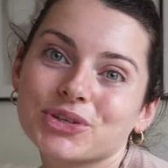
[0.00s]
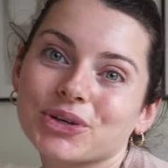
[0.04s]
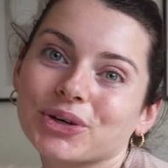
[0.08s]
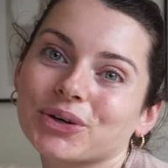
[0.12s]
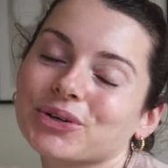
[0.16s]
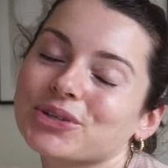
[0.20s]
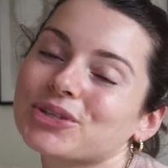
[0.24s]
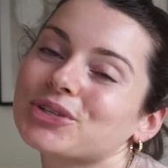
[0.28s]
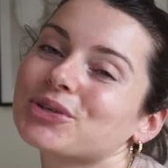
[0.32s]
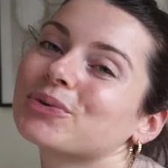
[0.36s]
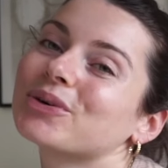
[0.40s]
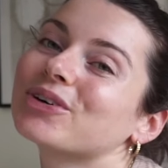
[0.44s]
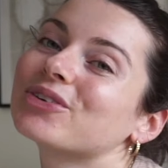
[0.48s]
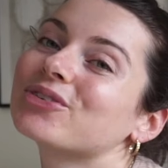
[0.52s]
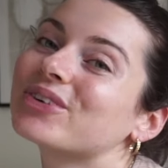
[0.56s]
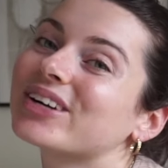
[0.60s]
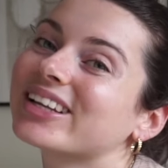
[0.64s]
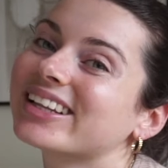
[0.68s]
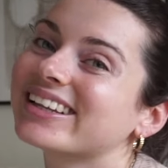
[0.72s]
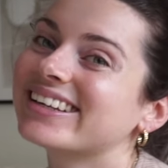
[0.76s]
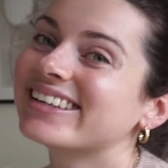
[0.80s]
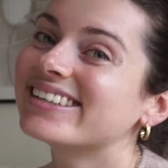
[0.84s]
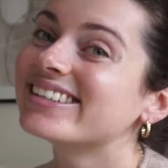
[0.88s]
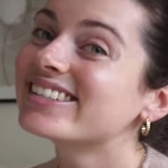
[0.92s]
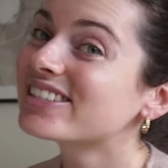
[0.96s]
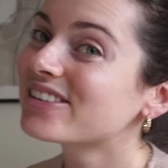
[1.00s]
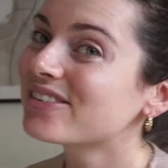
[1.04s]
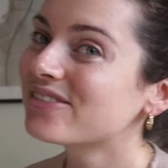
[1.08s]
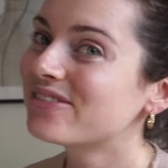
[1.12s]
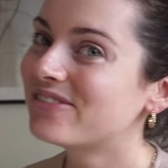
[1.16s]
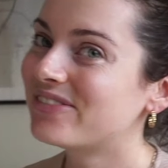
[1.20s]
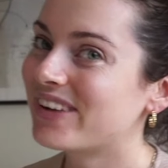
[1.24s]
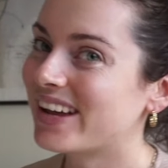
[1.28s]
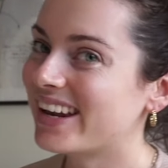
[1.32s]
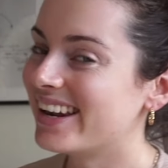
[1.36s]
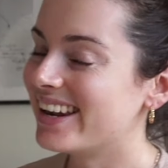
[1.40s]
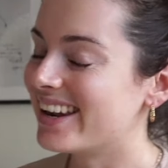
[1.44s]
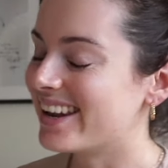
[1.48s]
girls who are really into
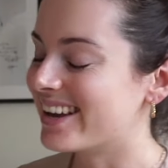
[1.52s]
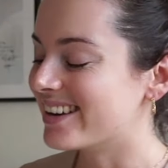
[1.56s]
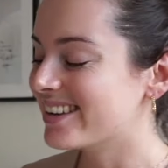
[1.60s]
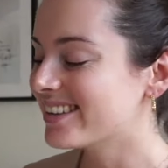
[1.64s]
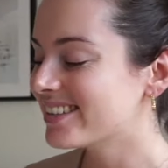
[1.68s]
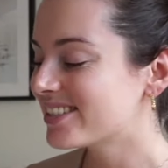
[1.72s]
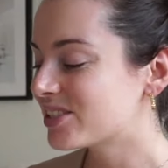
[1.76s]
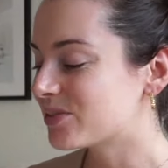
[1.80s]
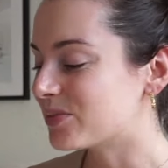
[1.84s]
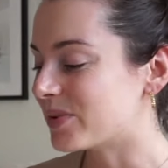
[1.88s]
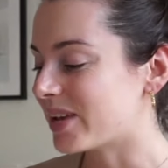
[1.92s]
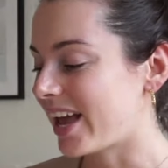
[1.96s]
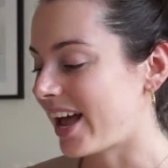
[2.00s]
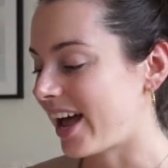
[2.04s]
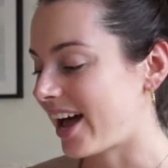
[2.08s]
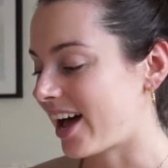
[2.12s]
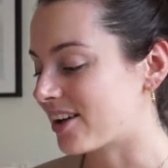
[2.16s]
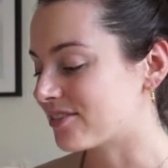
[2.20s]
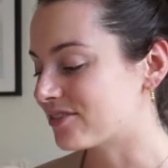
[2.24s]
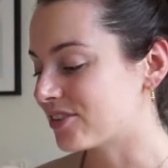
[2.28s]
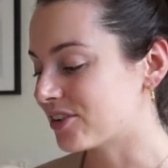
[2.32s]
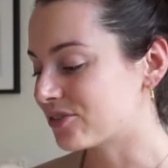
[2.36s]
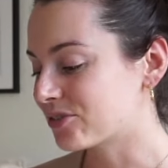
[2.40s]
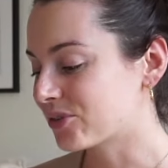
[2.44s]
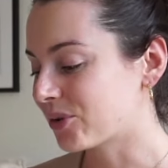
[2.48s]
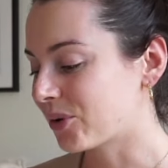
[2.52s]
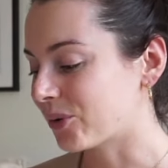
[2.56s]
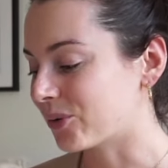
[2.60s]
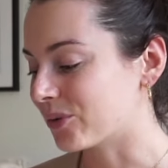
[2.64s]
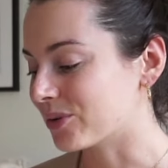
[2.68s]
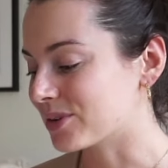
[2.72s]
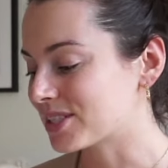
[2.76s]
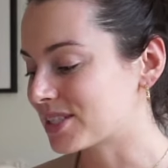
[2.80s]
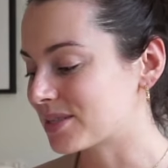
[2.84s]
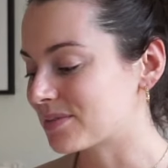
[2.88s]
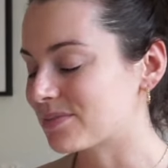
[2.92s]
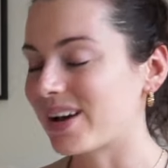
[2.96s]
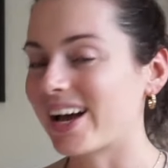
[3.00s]
fitness, we have, of
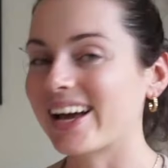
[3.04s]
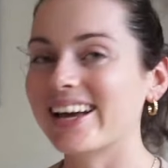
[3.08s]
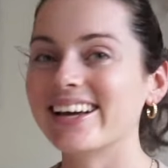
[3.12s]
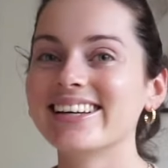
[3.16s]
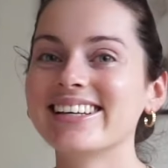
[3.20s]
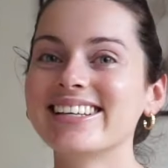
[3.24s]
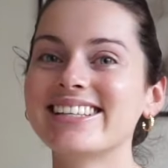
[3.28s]
course, my